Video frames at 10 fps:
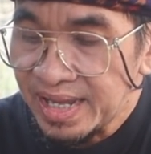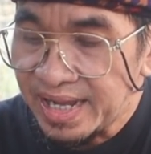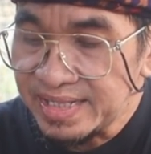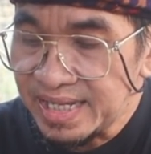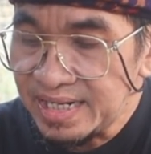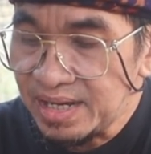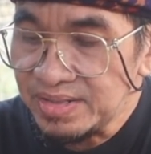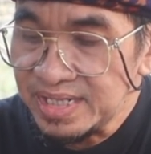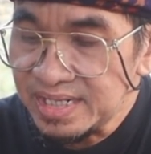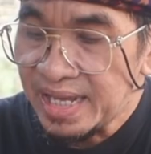And then
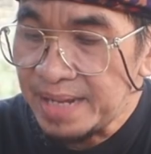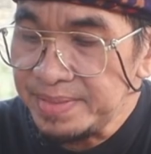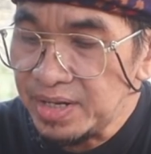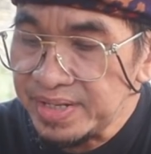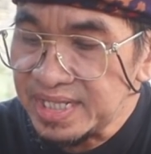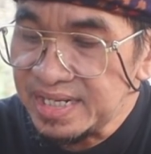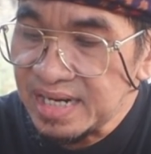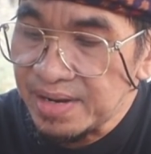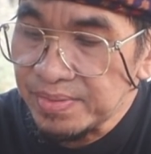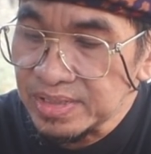down here and below it here,
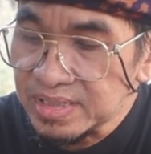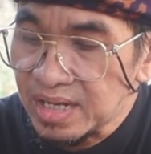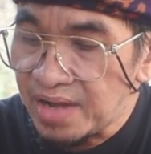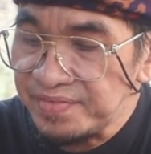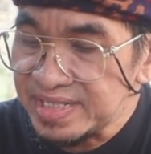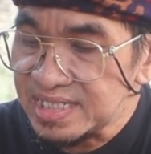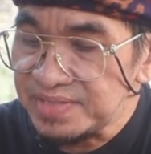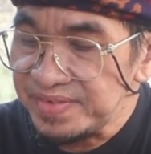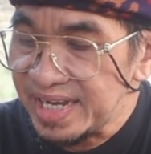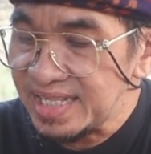I wrote COVID
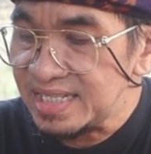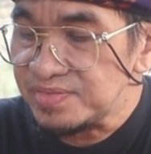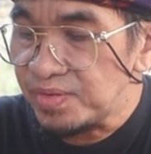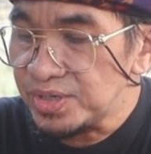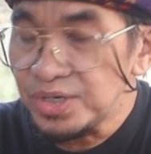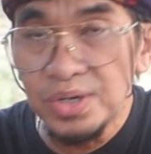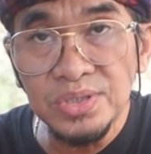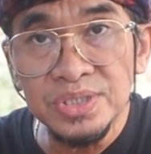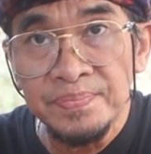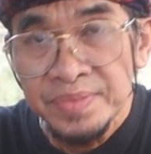certificate is for
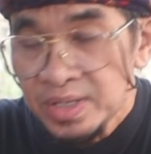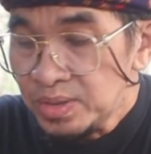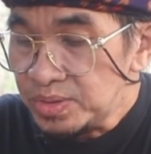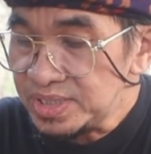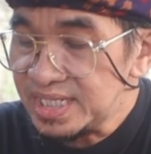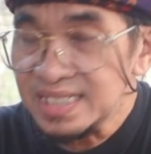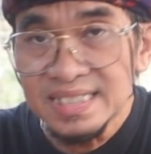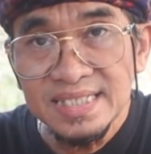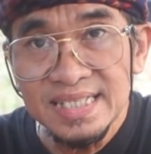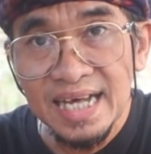those who
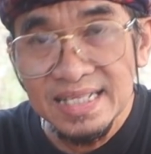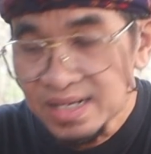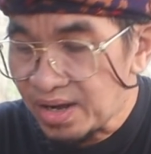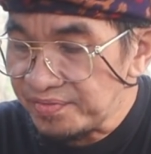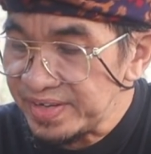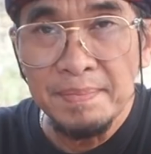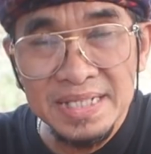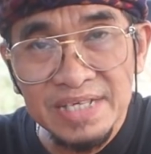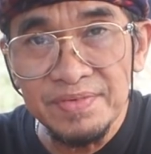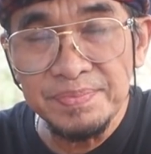just got COVID,
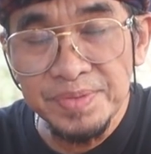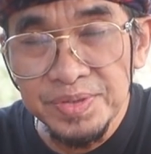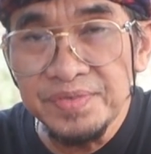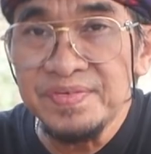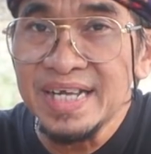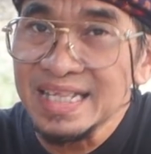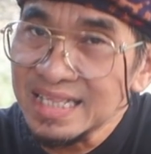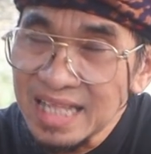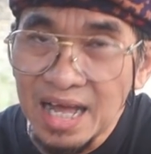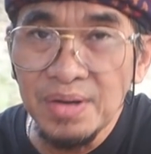must have a proof that
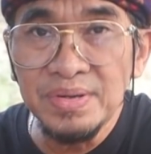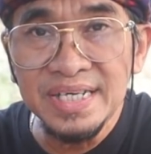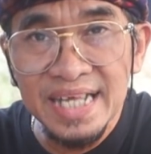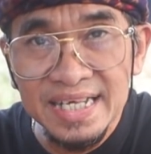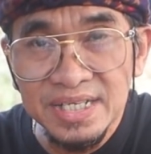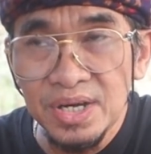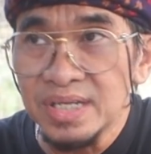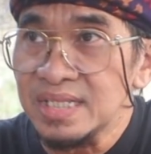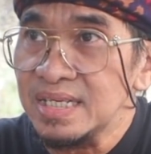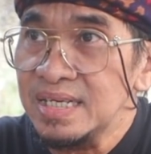now they're
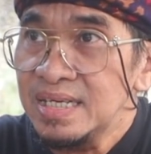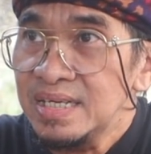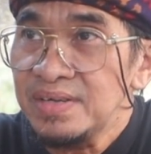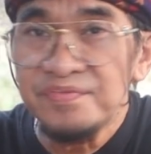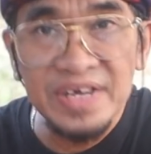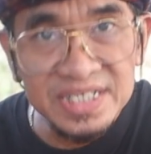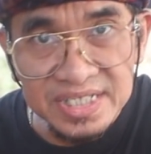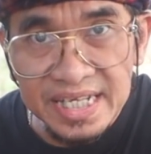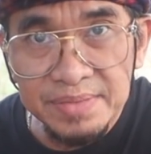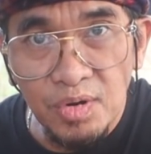not
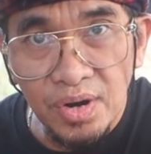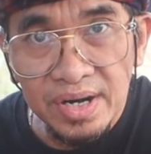infectious anymore.